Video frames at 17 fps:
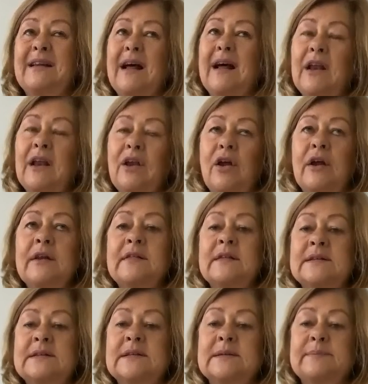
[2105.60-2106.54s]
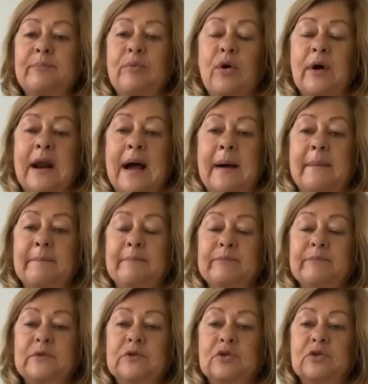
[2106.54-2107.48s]
a lot of this has brought up
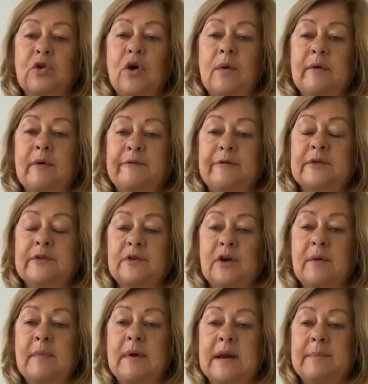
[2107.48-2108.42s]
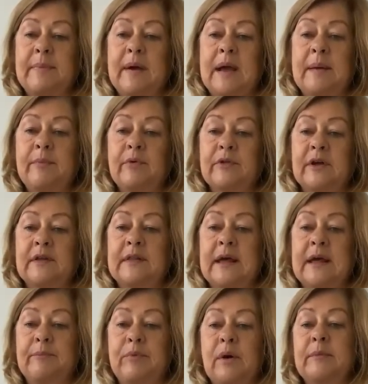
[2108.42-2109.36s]
trauma for so many people that
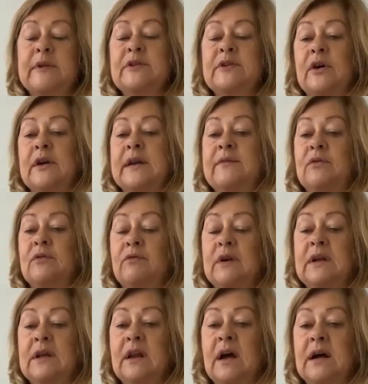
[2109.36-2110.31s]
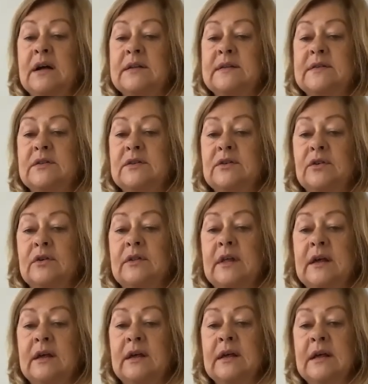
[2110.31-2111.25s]
they probably don't even realize.
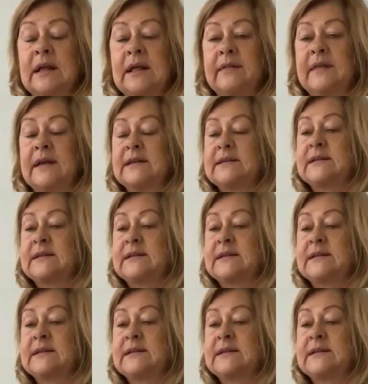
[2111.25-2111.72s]
There's